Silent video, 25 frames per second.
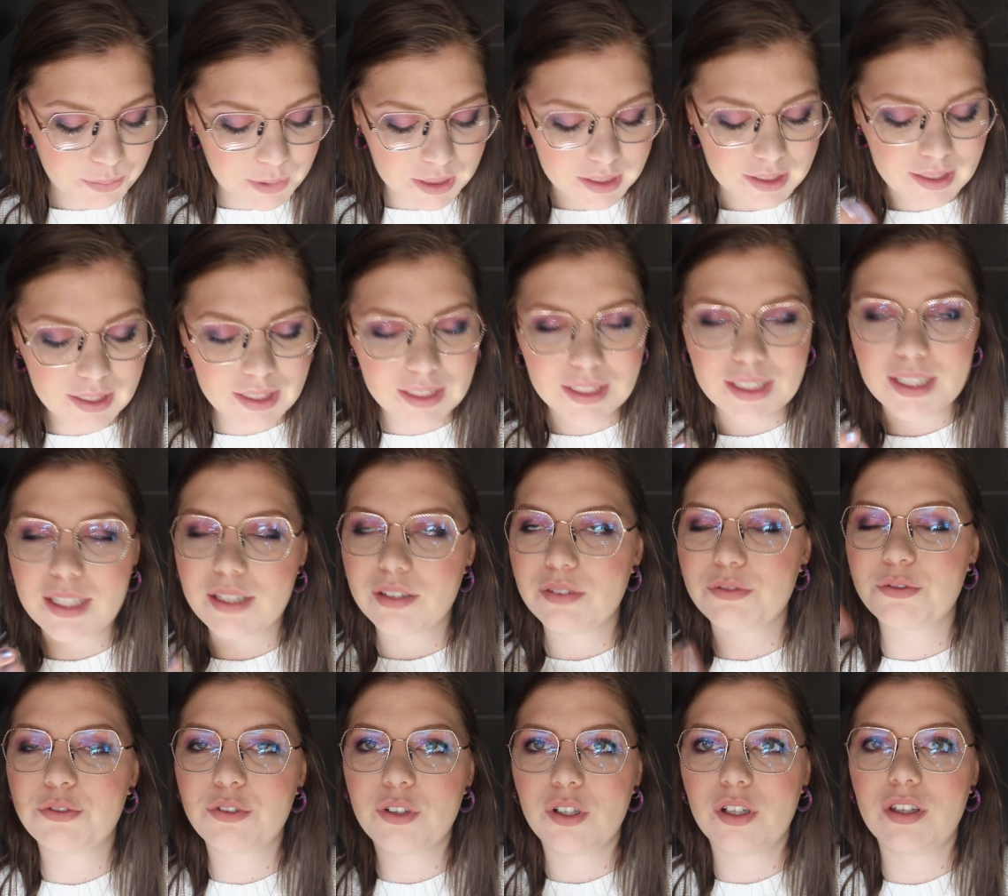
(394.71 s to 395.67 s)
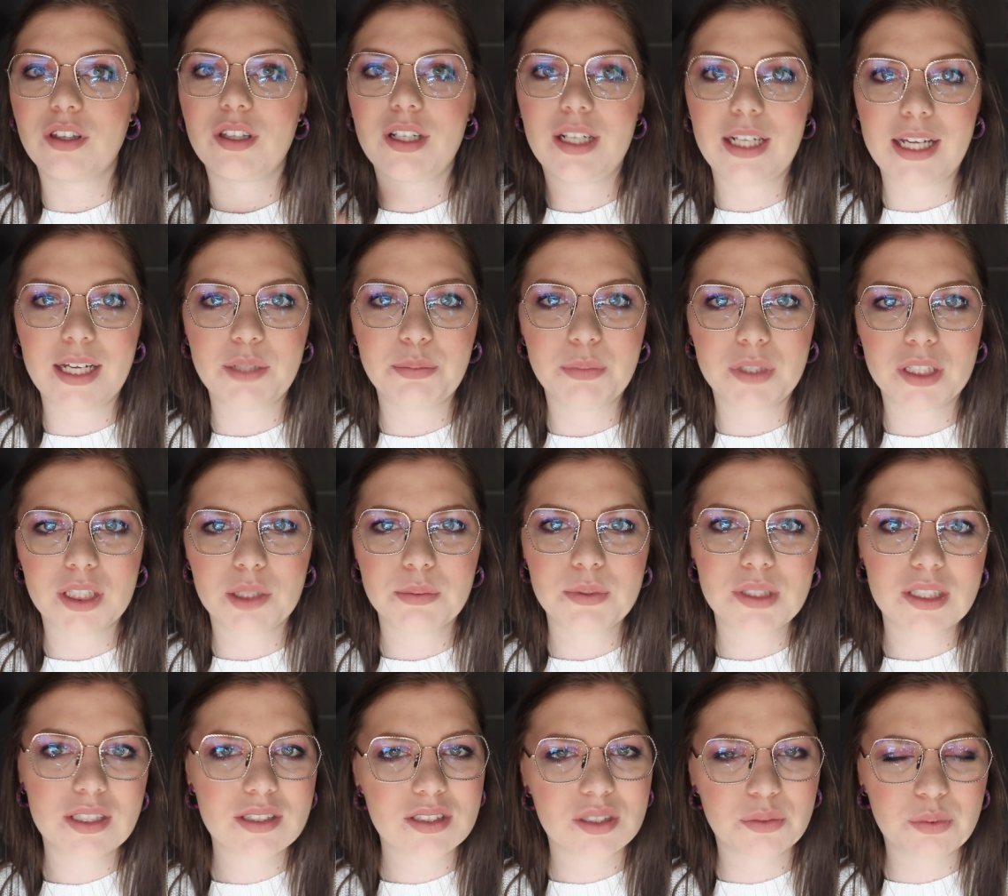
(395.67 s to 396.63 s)
But then again, for the light makeup
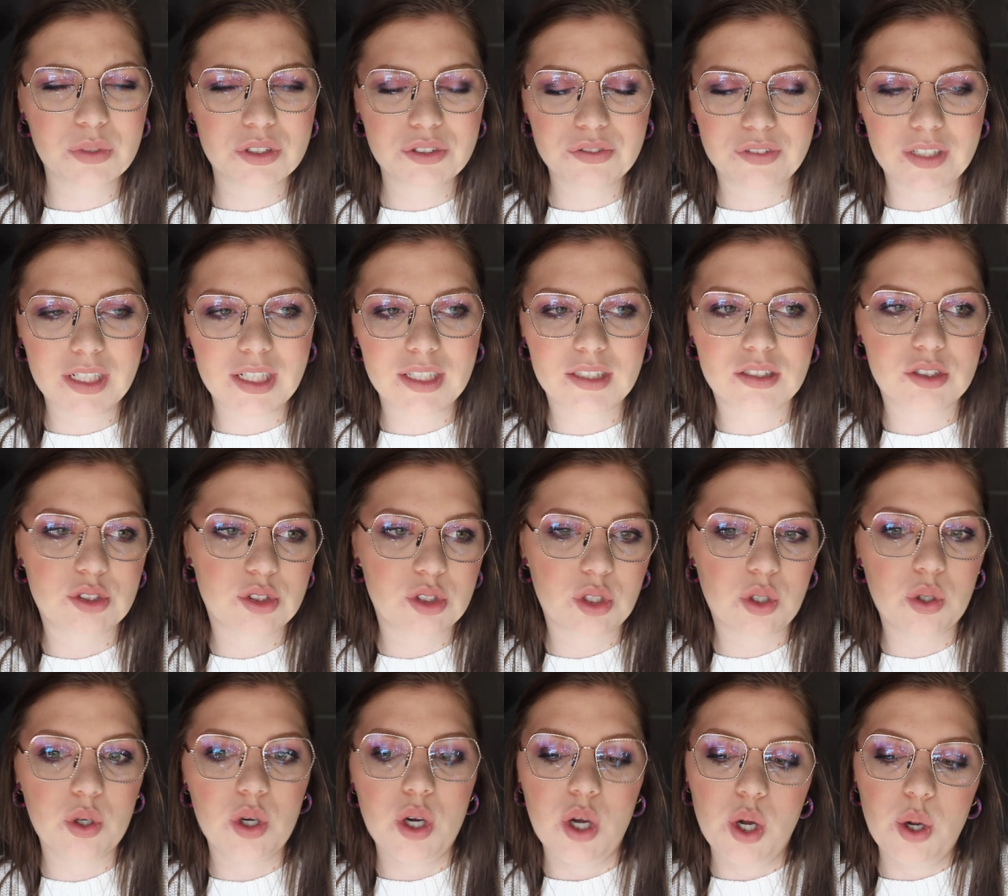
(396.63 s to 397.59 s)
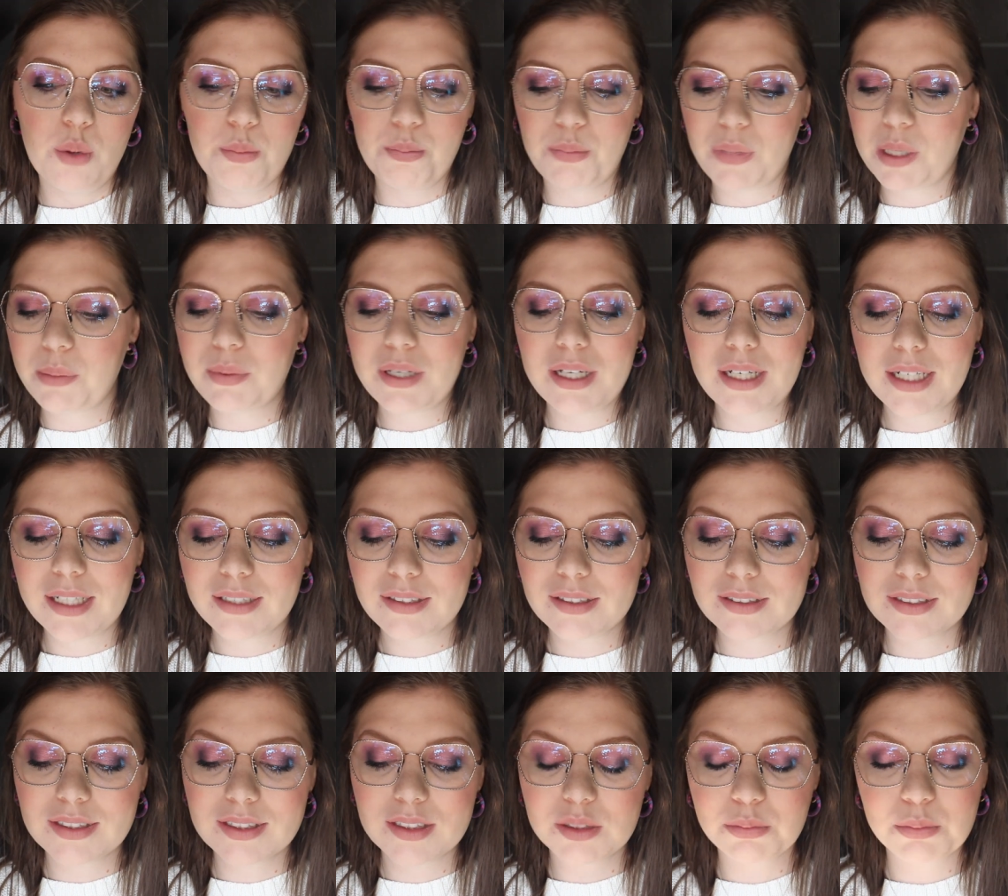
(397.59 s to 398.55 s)
days, it was fine. So maybe I like
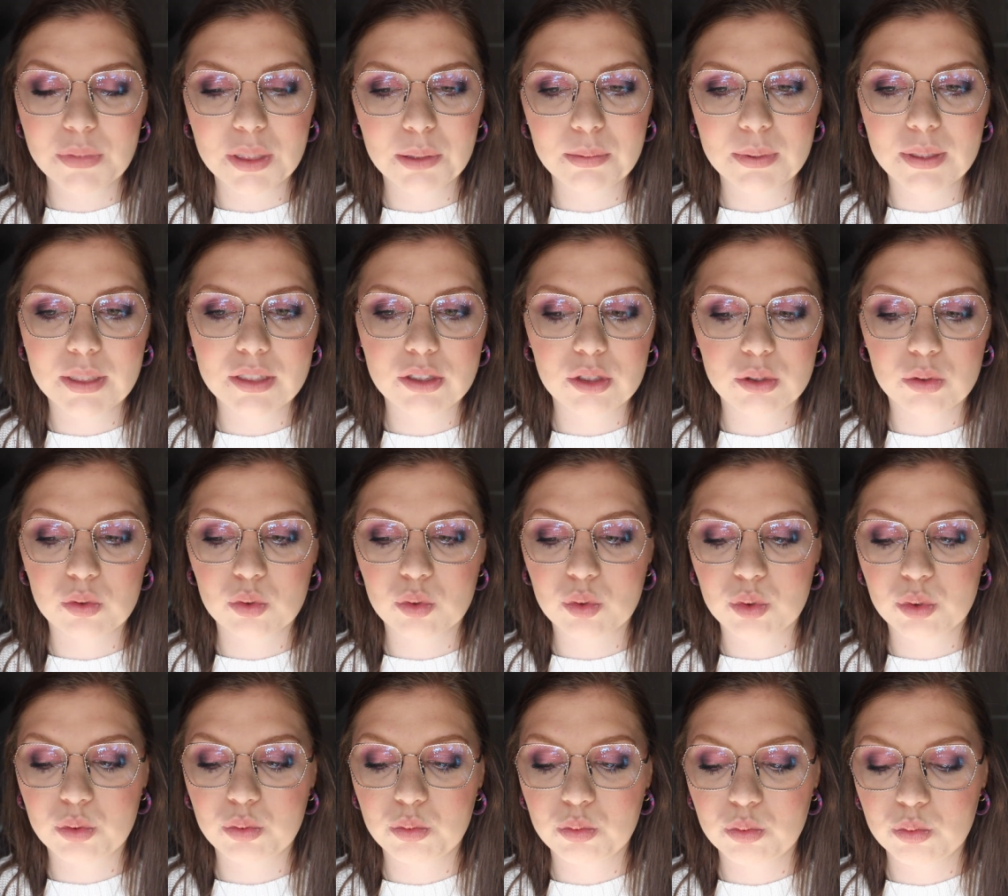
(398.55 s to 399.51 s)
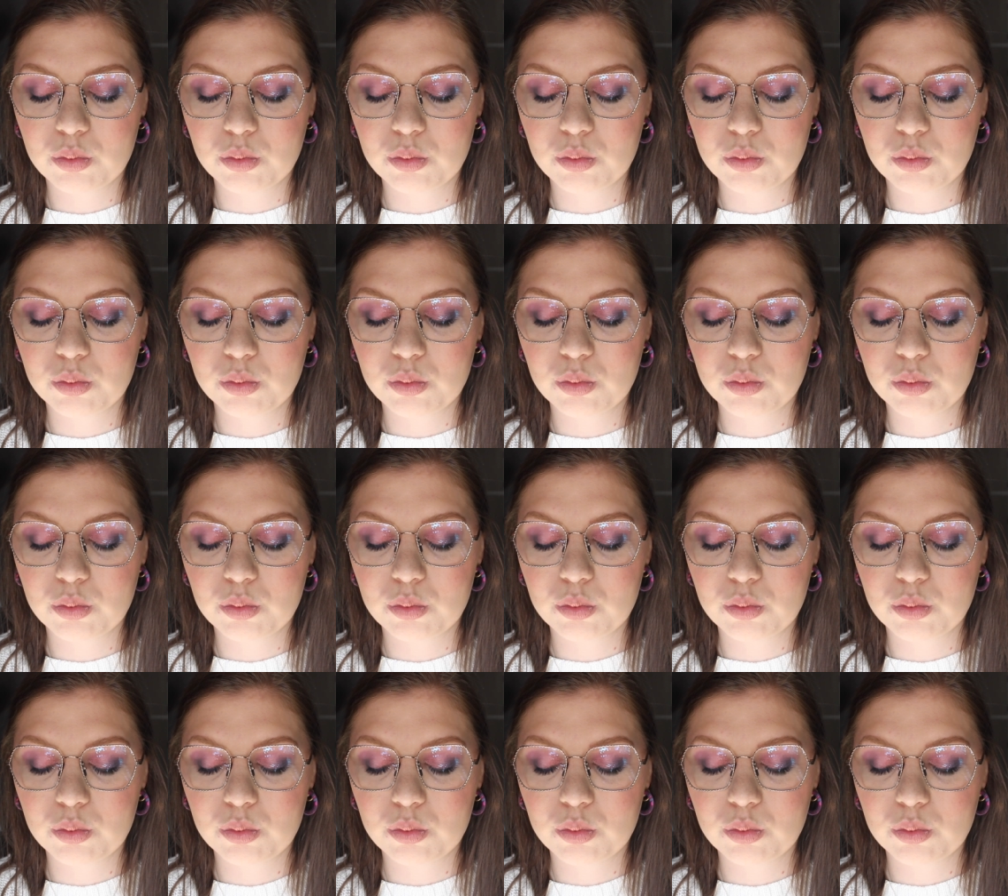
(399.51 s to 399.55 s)
the tint, maybe I don't.